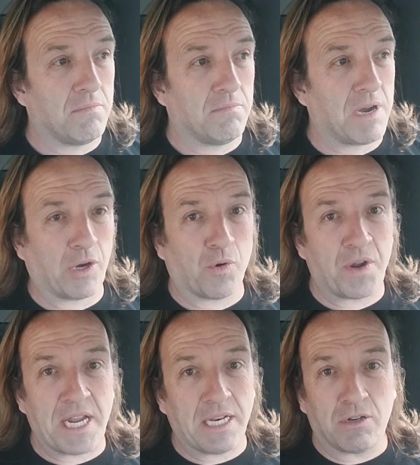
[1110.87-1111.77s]
micro
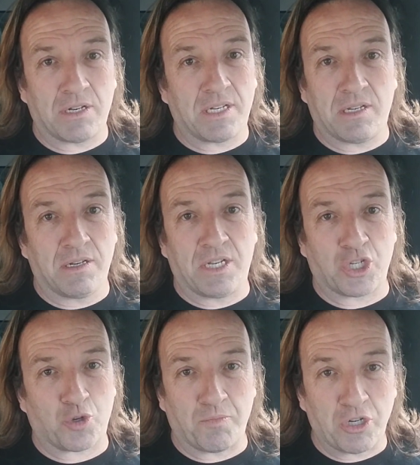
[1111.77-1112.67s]
heat
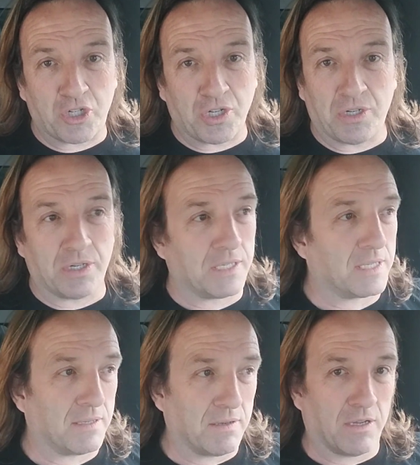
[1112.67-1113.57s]
distribution
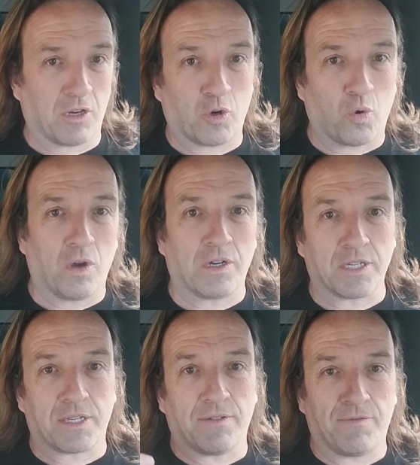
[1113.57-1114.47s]
units,
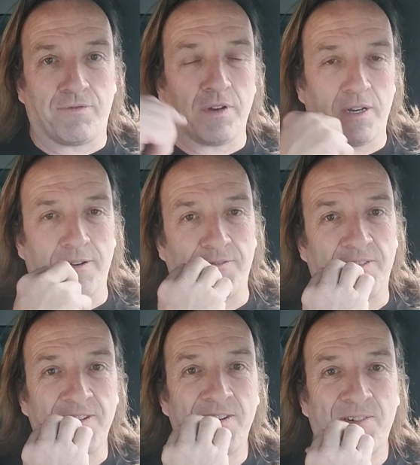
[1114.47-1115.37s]
coils of
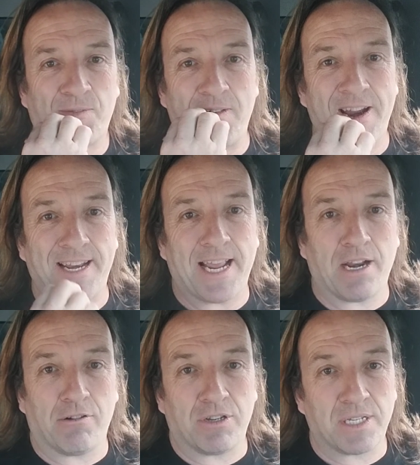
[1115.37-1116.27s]

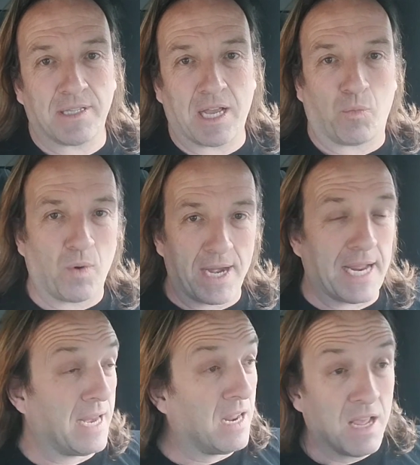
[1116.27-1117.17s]
radiators that
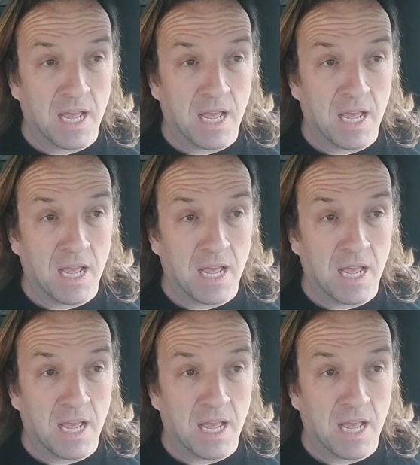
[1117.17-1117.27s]
radiate?